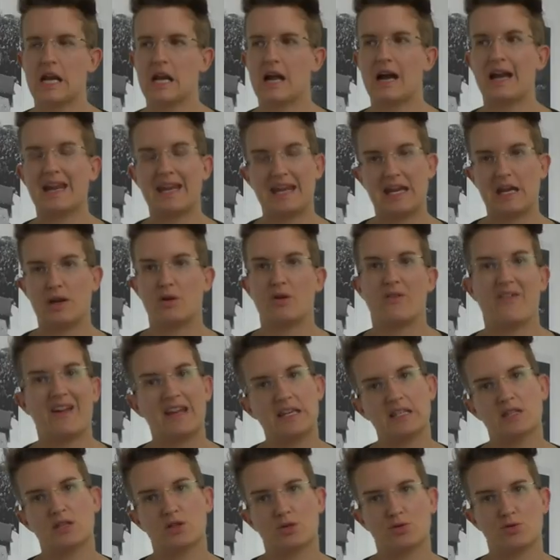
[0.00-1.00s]
and I hear of
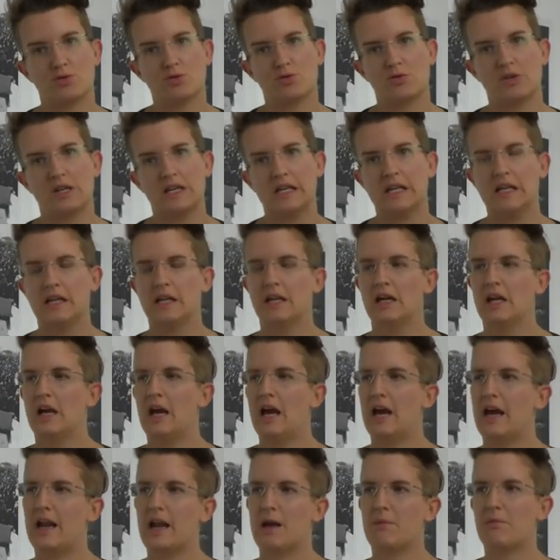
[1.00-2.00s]
his story
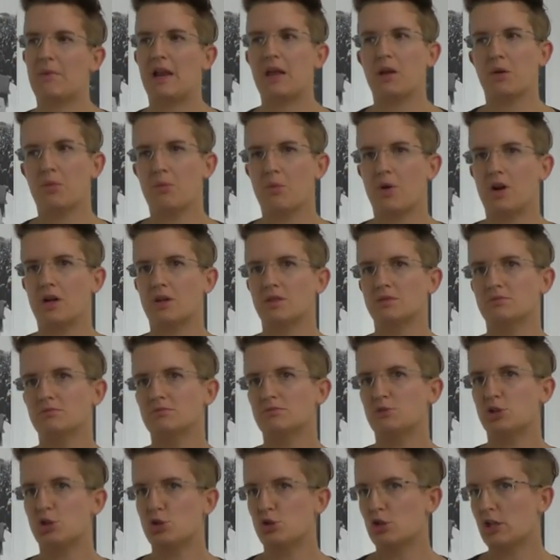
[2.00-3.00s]
and I'm like, well,
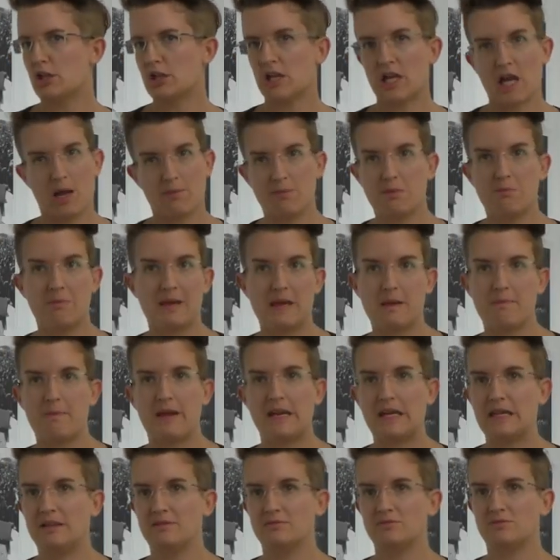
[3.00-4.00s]
you can come and meet
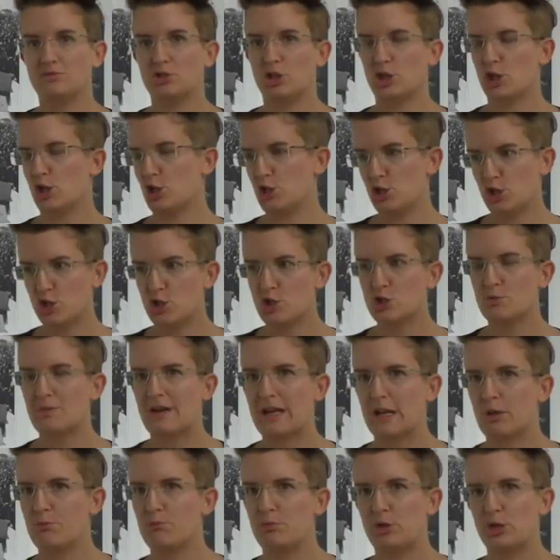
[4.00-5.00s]
me, you can use
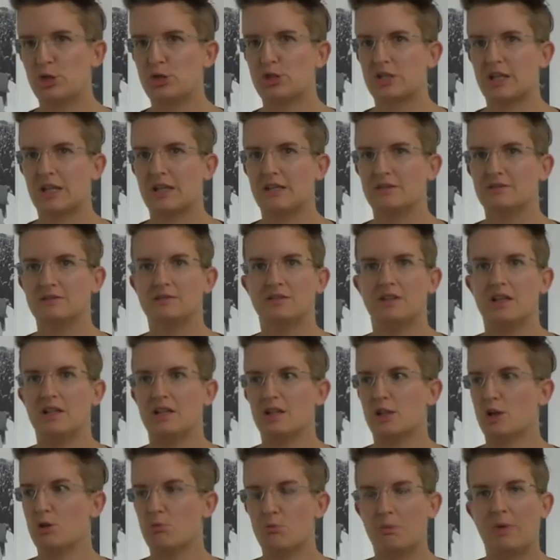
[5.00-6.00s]
my computer,
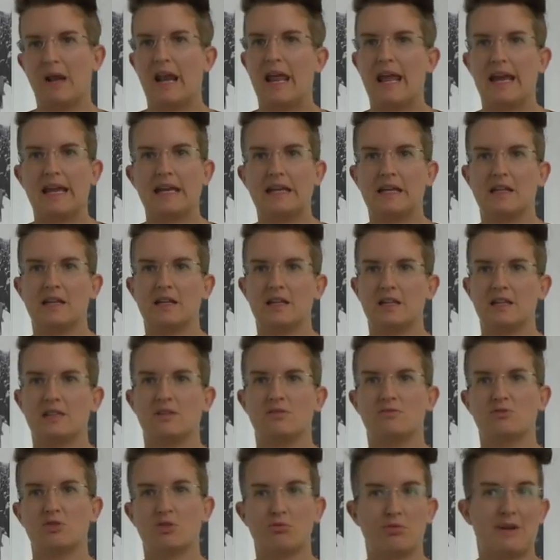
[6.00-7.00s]
you can play
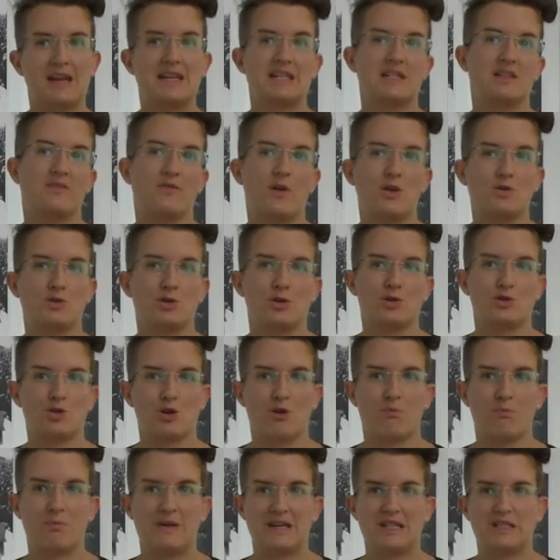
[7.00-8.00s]
and create a
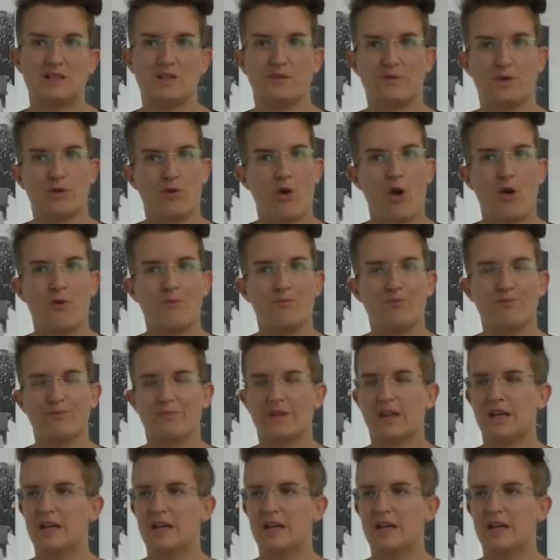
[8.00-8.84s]
Photoshop piece of your own.